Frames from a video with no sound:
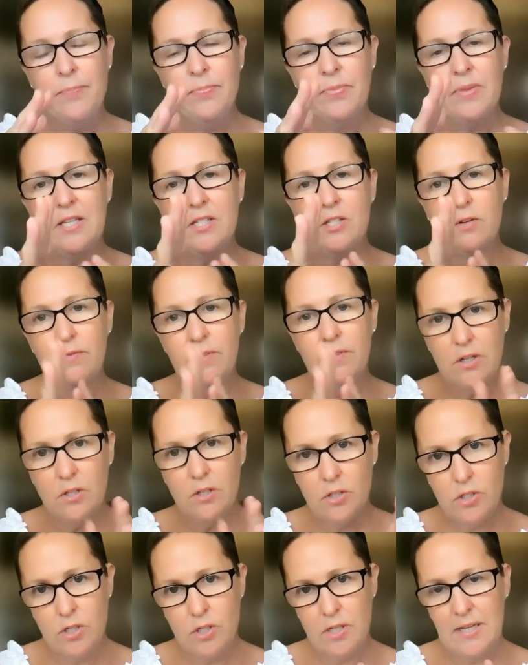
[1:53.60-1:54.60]
There's not very good
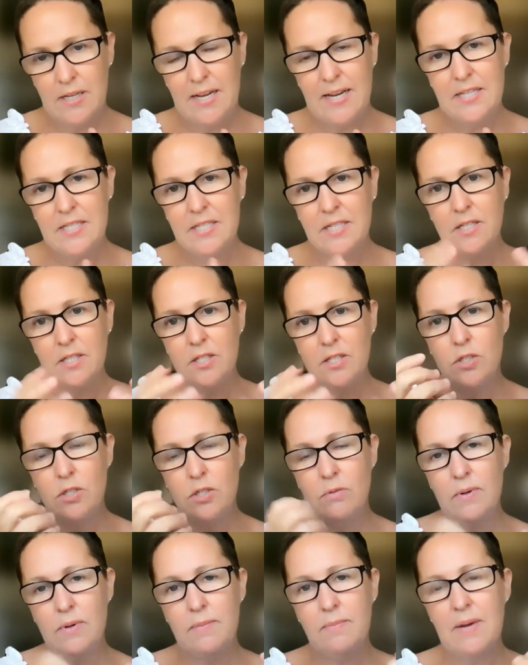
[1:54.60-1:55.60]
circulation. So
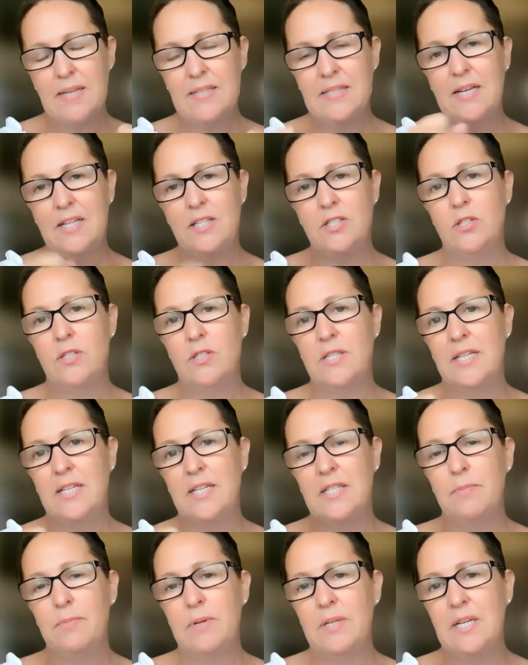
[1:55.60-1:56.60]
we massage using
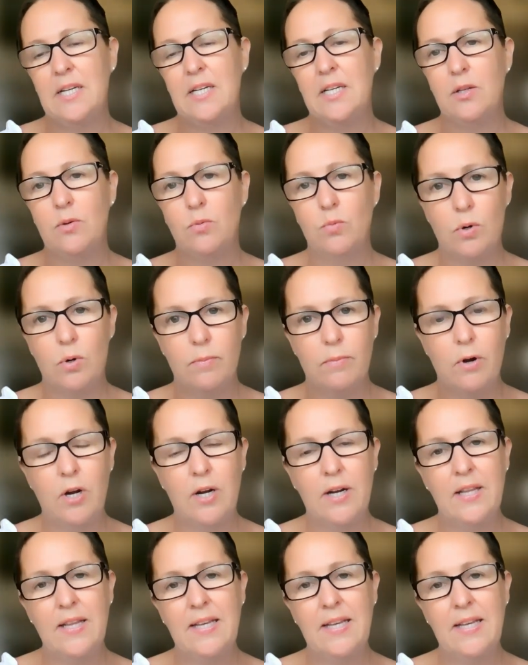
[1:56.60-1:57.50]
this particular warm oil